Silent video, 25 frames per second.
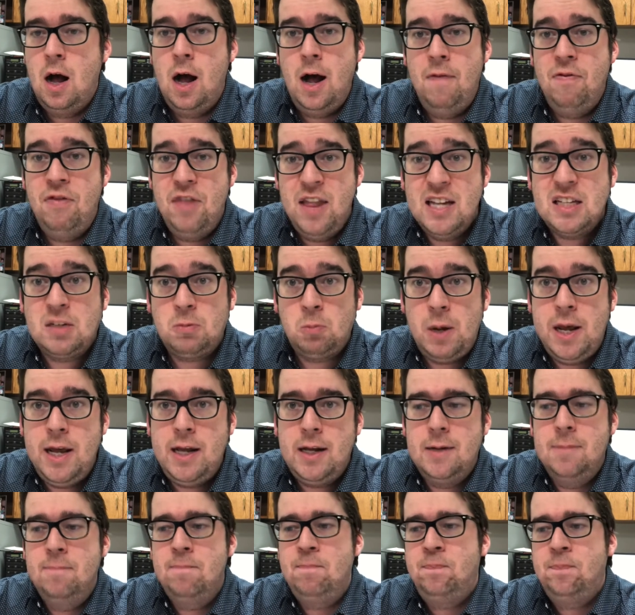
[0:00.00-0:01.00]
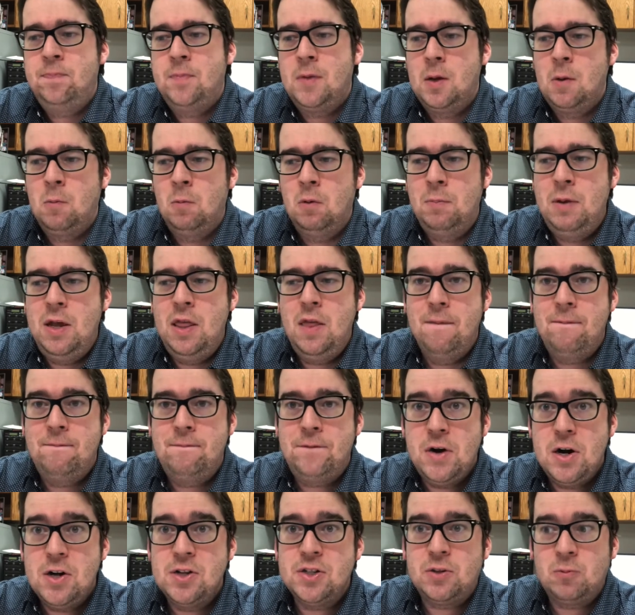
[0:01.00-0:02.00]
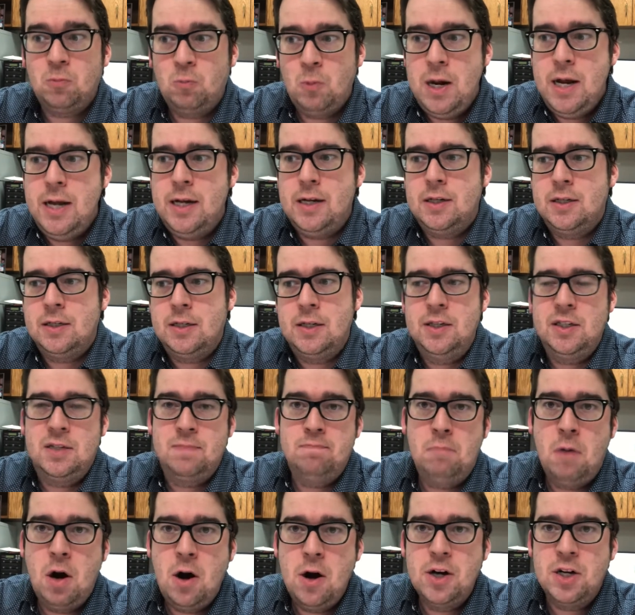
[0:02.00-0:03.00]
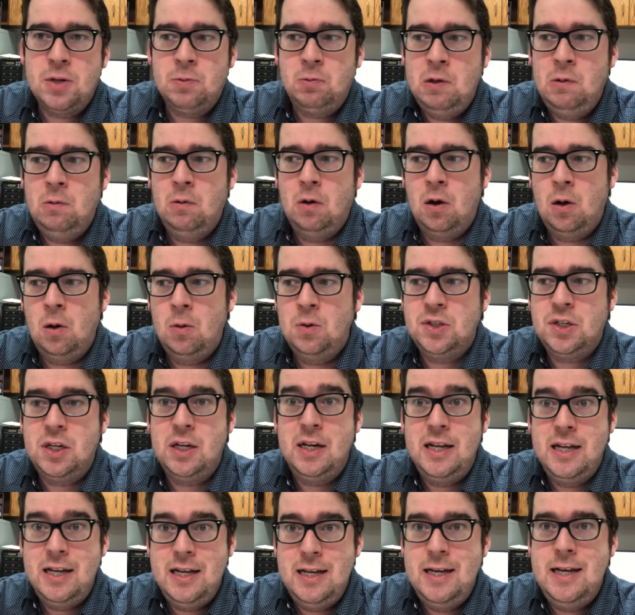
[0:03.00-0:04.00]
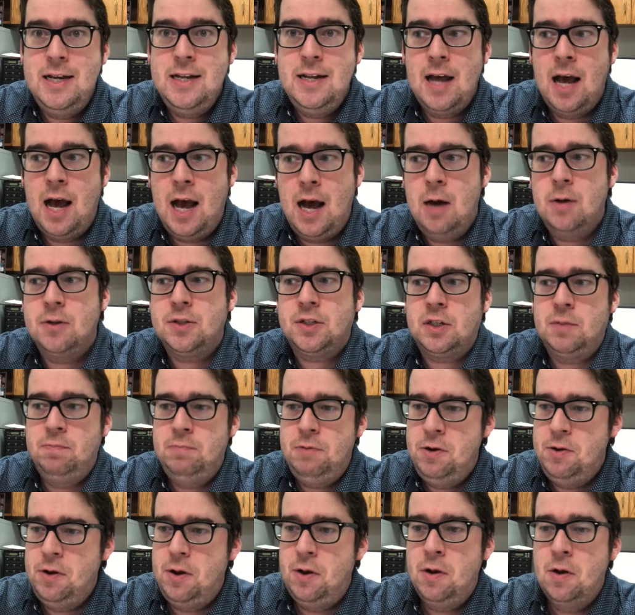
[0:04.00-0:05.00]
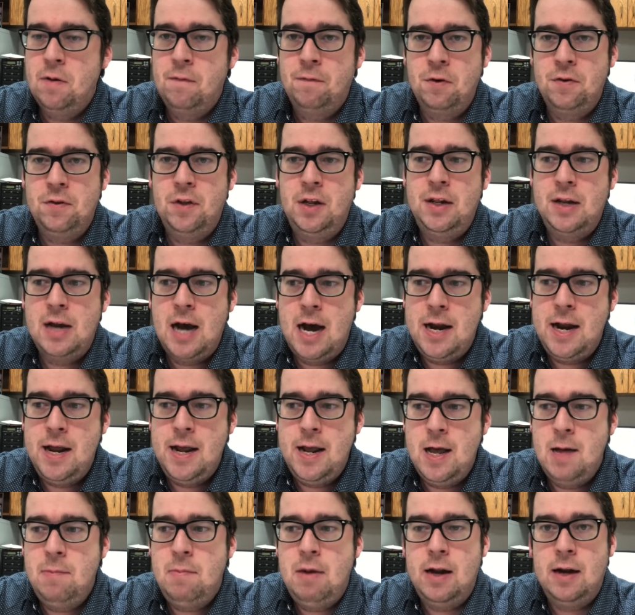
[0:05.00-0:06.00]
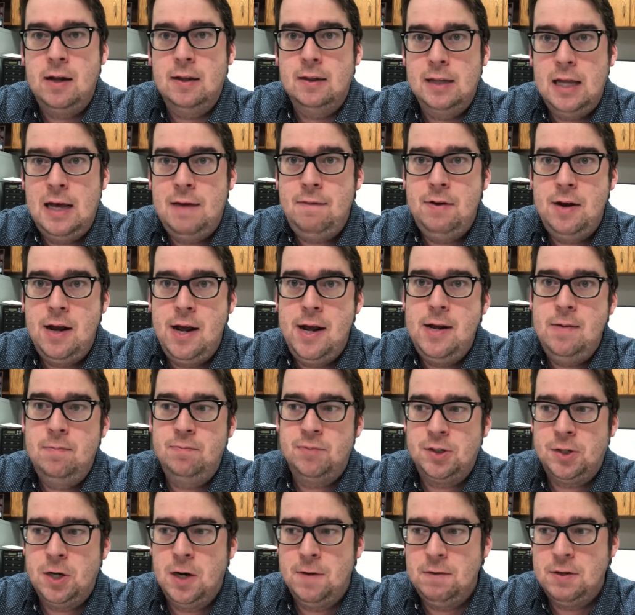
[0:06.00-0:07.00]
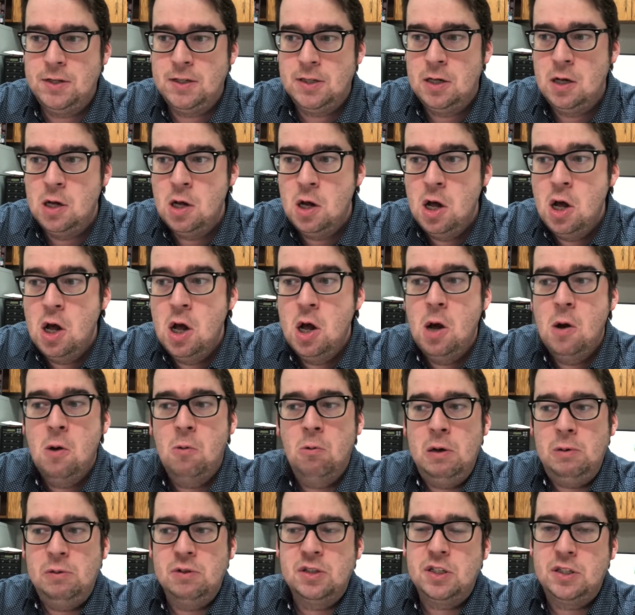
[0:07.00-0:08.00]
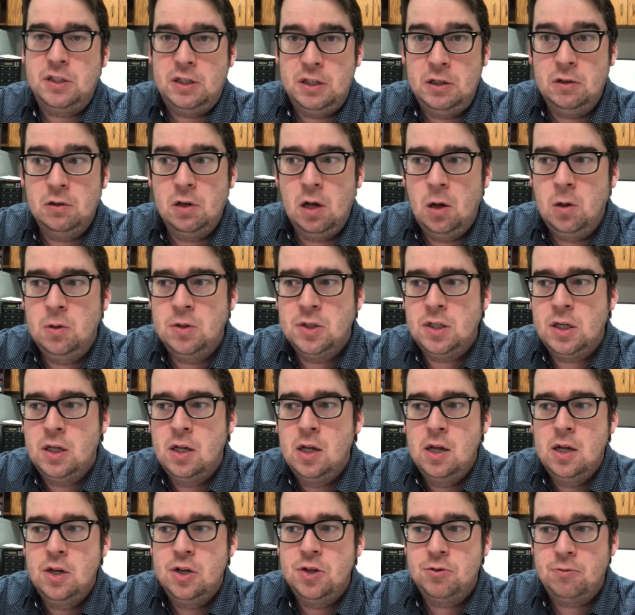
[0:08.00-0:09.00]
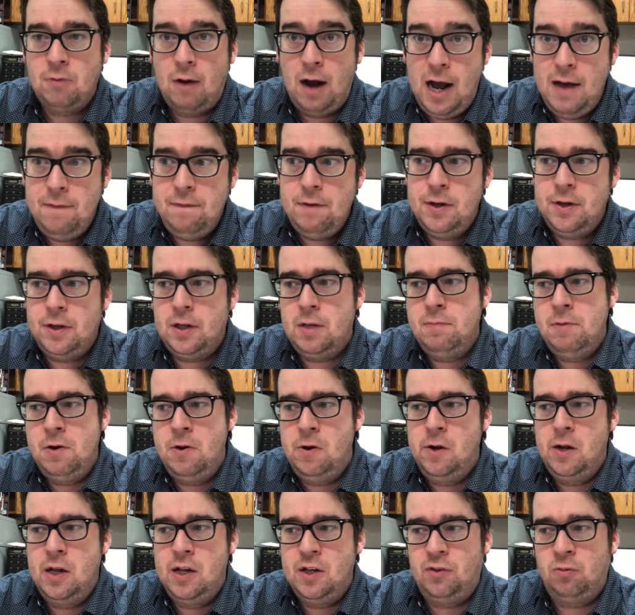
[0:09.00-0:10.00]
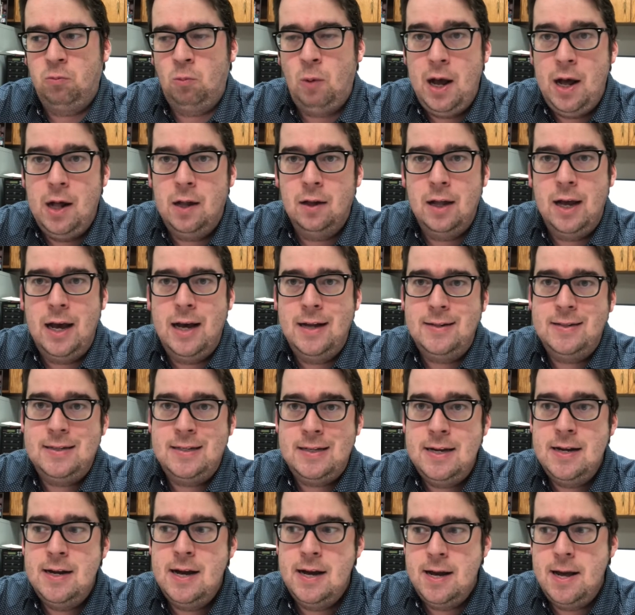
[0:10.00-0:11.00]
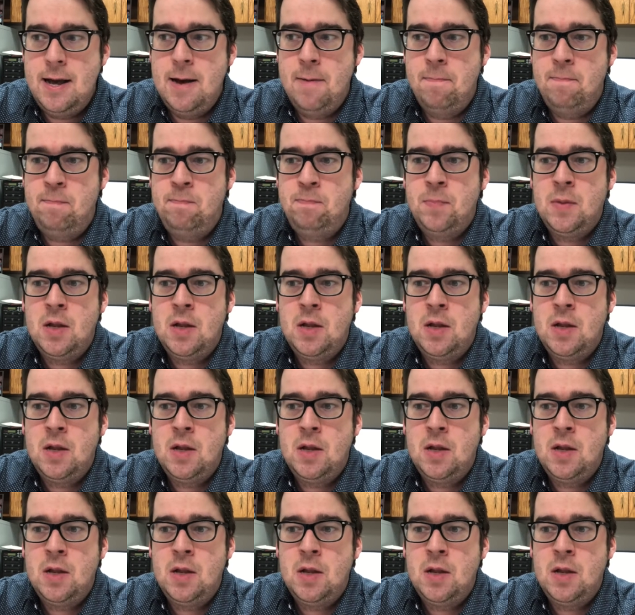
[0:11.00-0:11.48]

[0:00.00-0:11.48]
This week will be the first week since March we will host an in-house communion for the 9 a.m. and 11 a.m. service. We will still host drive-in communion as well at 10 a.m.